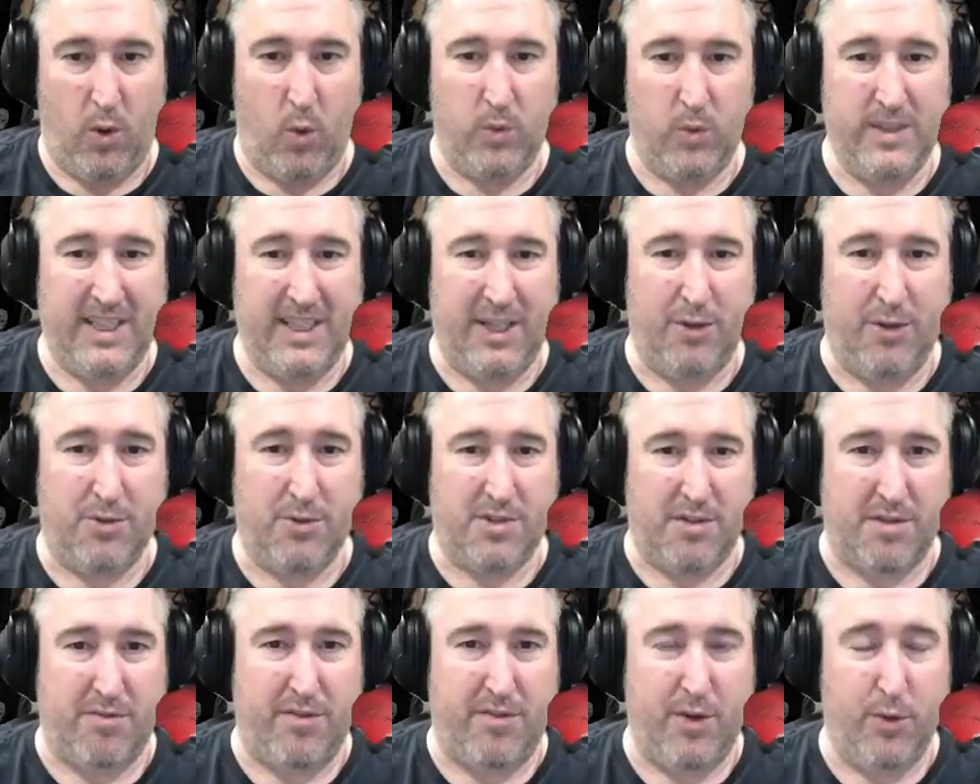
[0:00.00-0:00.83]
used
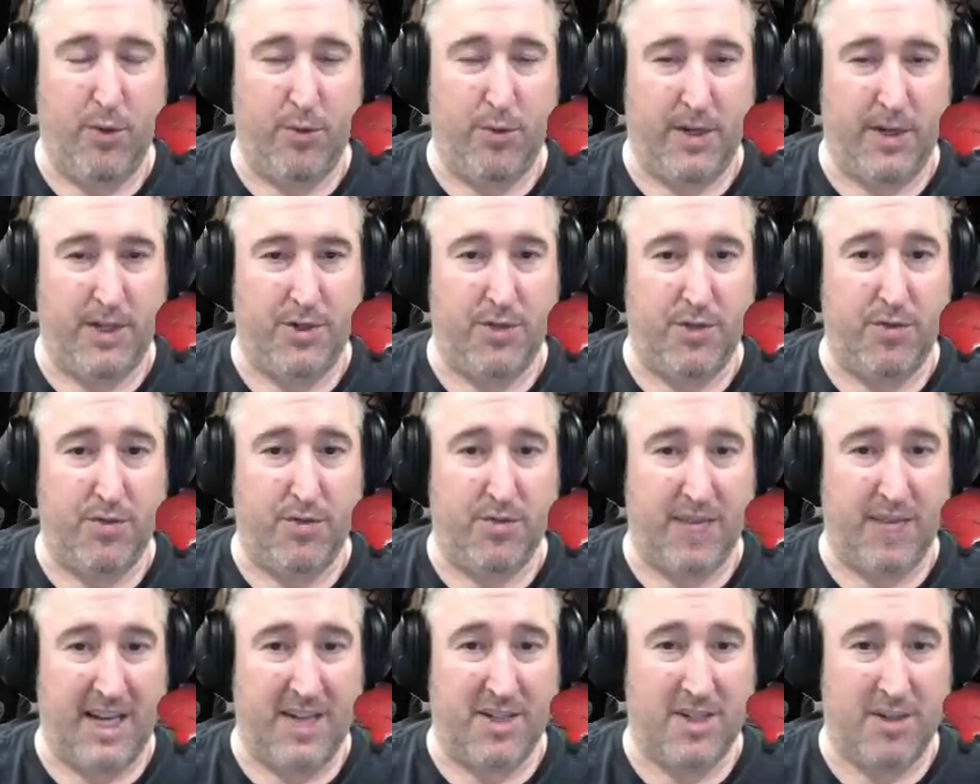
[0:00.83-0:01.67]
a few rejuves.
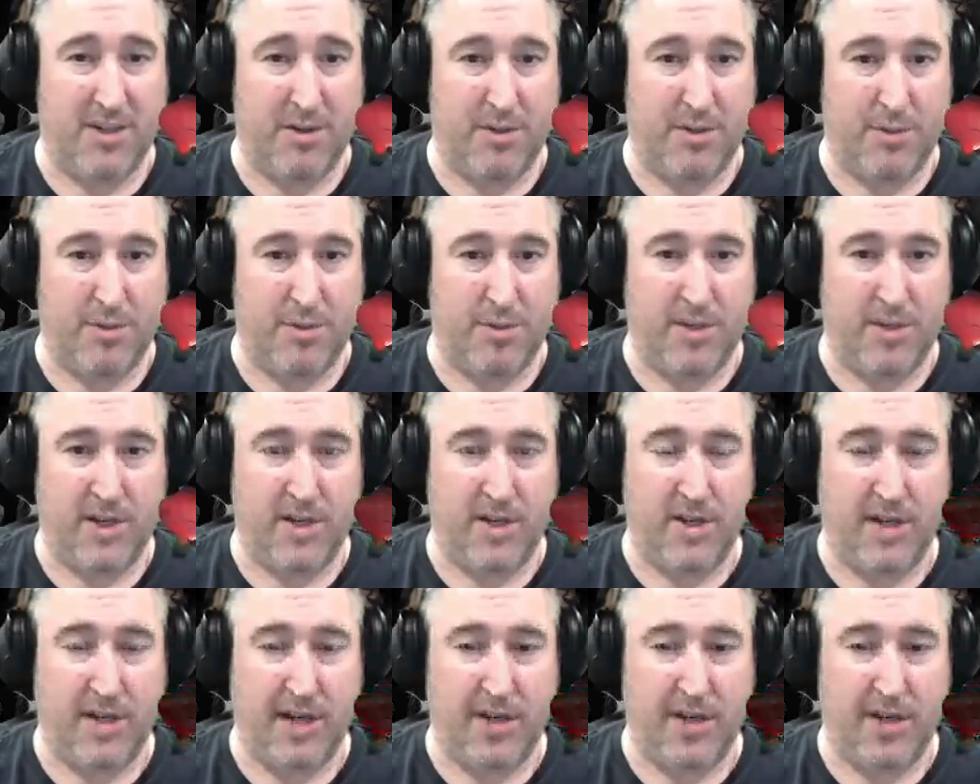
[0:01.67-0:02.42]
It actually was pretty good.